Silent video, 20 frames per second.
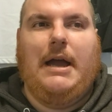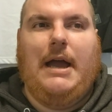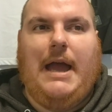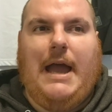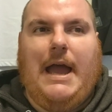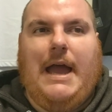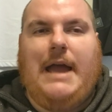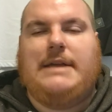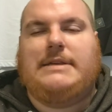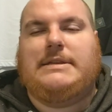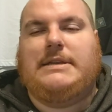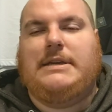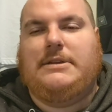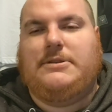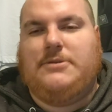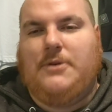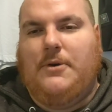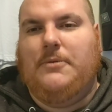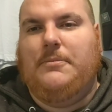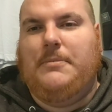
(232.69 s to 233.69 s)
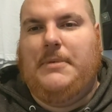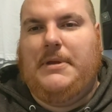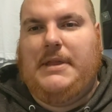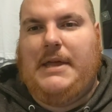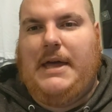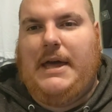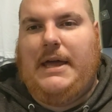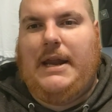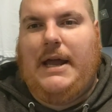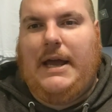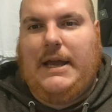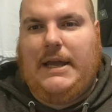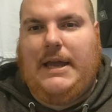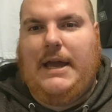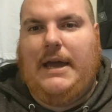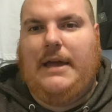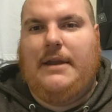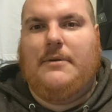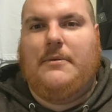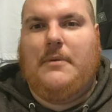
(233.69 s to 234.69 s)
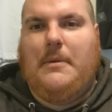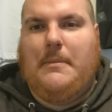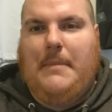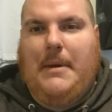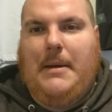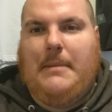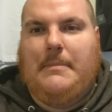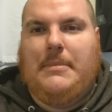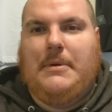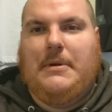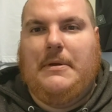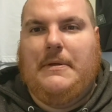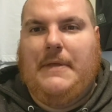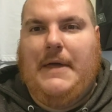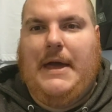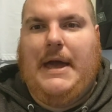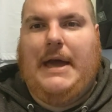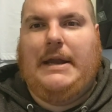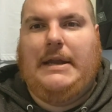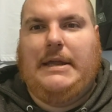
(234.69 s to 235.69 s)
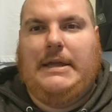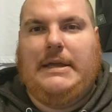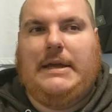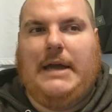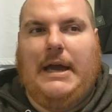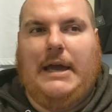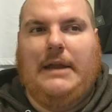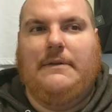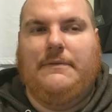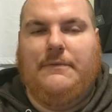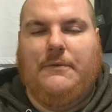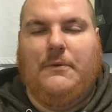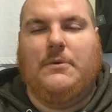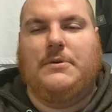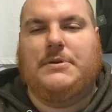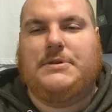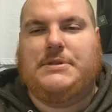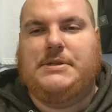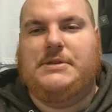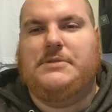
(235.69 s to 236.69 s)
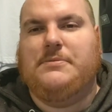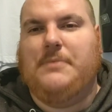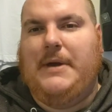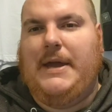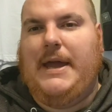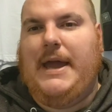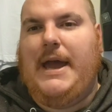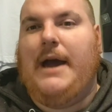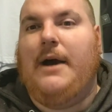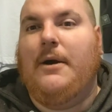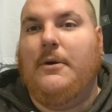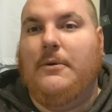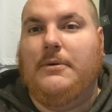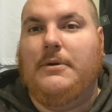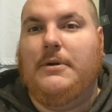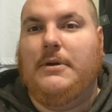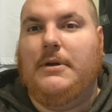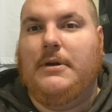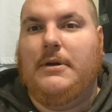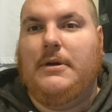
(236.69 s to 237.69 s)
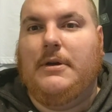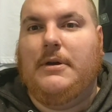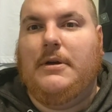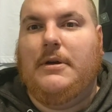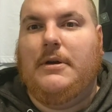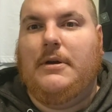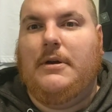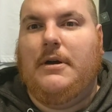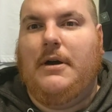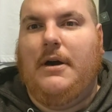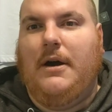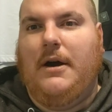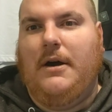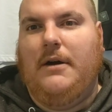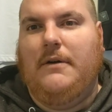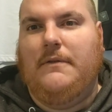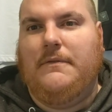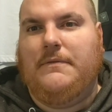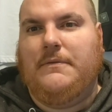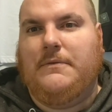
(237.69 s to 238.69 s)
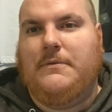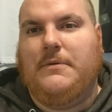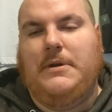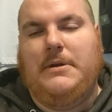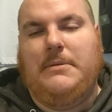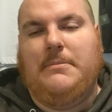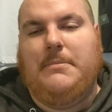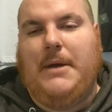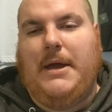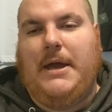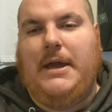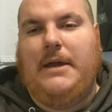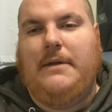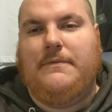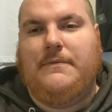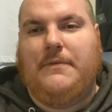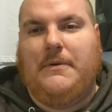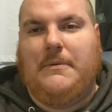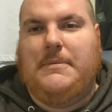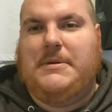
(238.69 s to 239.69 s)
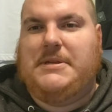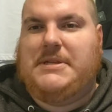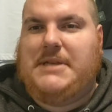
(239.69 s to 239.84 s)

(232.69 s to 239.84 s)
as he told me that, I kind of remember that he kind of forced his way out of Green Bay from his